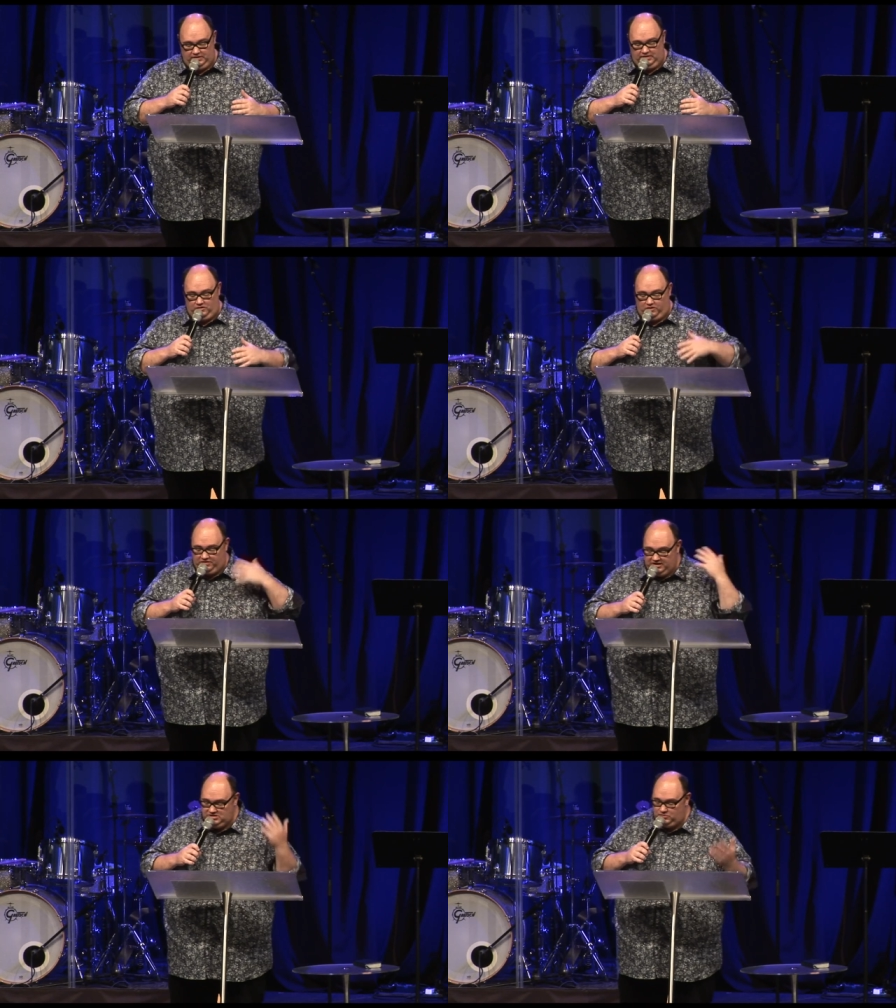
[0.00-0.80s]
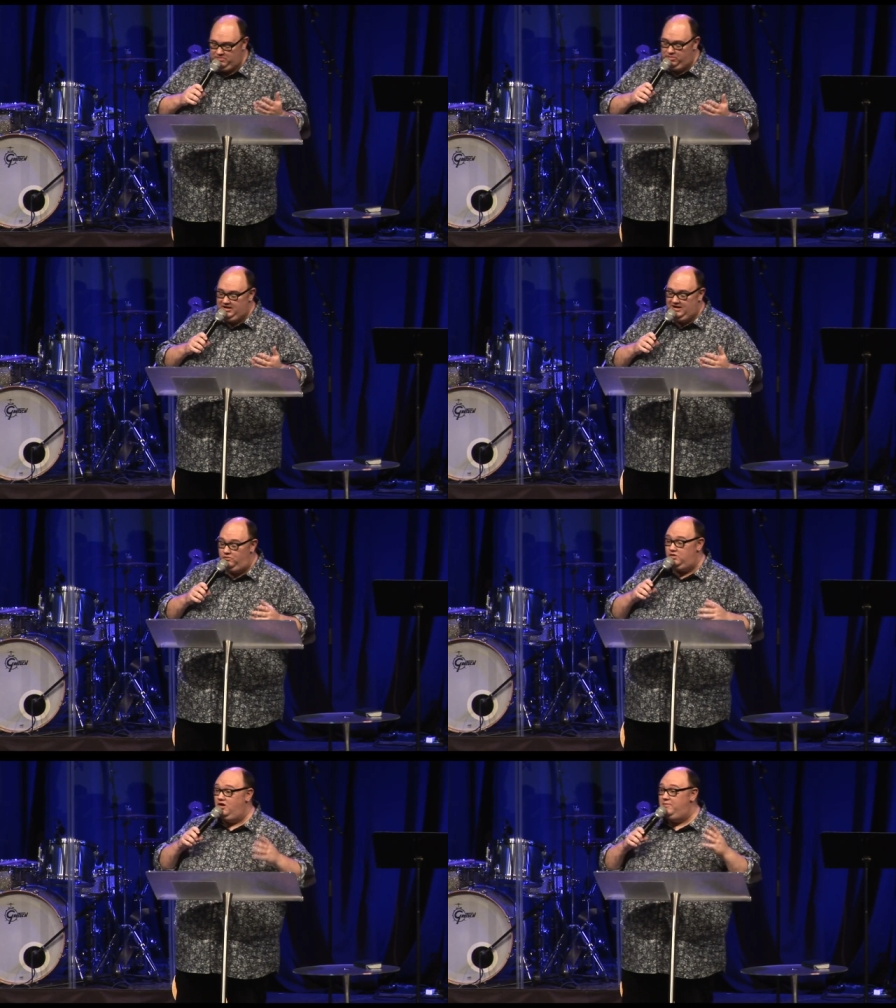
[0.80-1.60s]
and the things we believe,
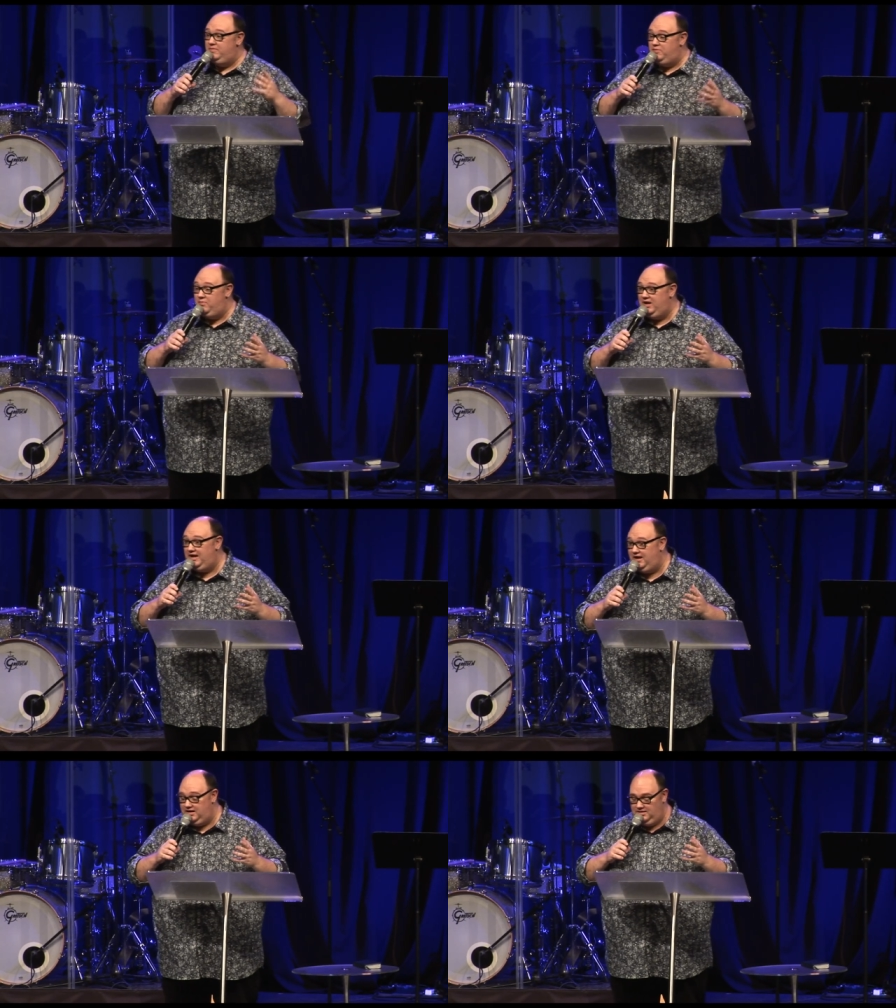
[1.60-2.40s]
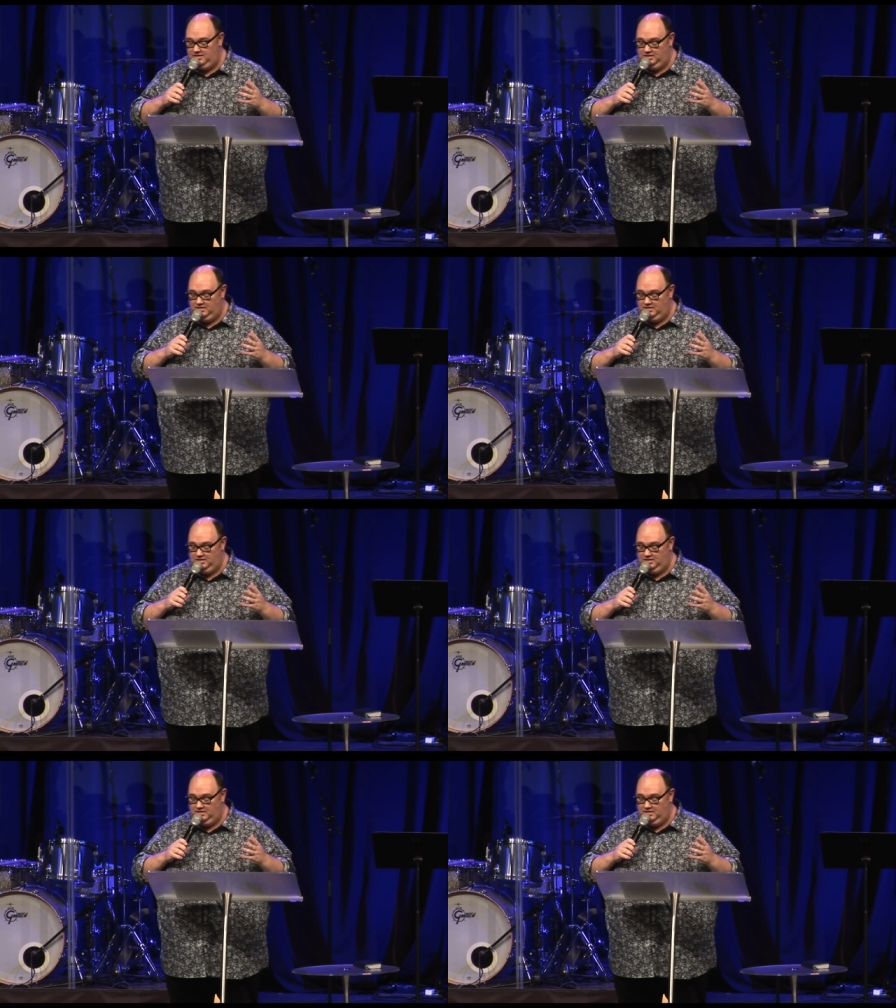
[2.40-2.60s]
we've got to be prepared